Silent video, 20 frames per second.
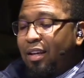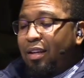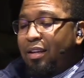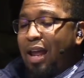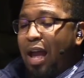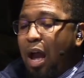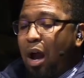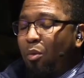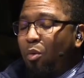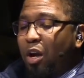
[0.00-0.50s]

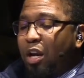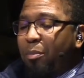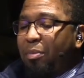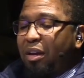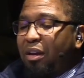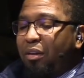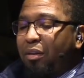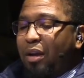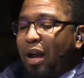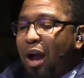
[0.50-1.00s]
Now, I want to
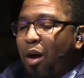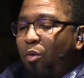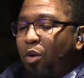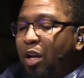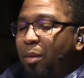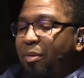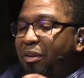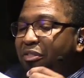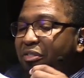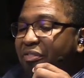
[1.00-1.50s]
be I want
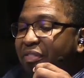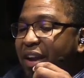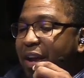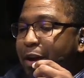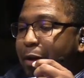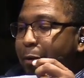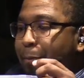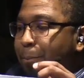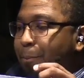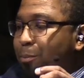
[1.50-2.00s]
to be
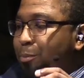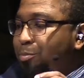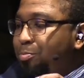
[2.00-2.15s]
fair.